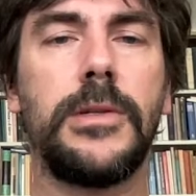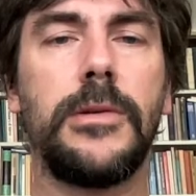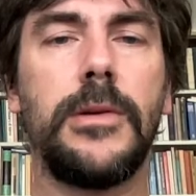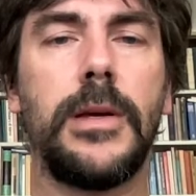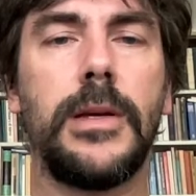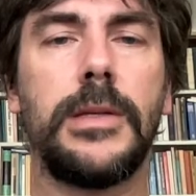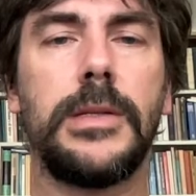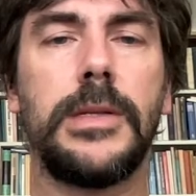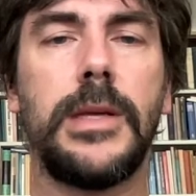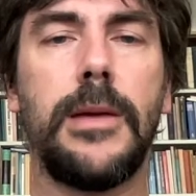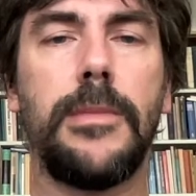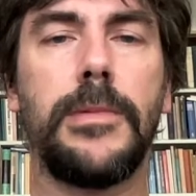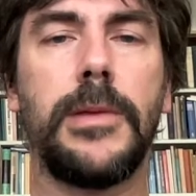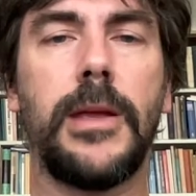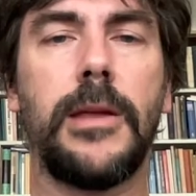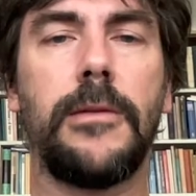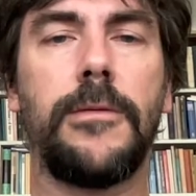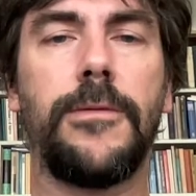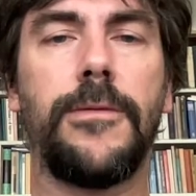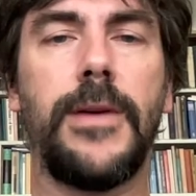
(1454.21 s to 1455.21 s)
to accept
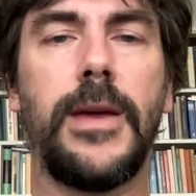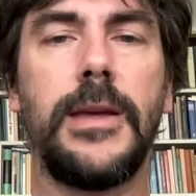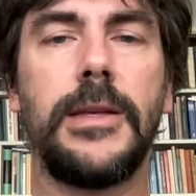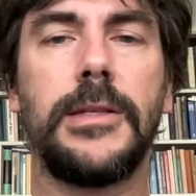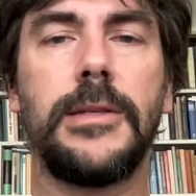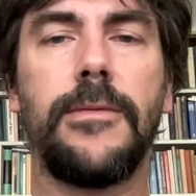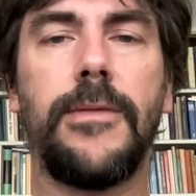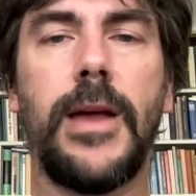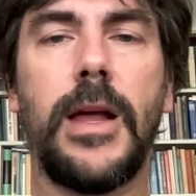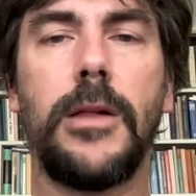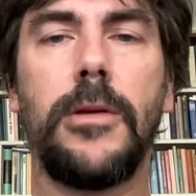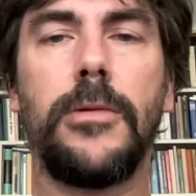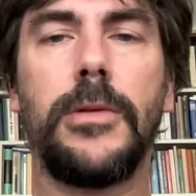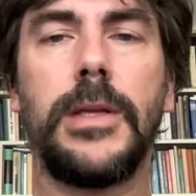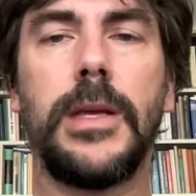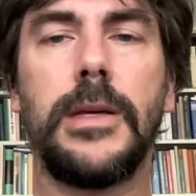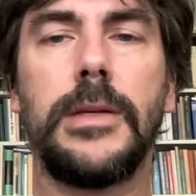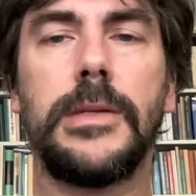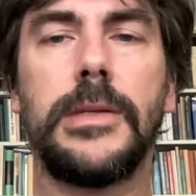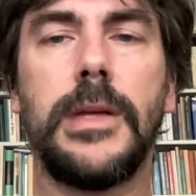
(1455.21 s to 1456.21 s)
at face value Dick's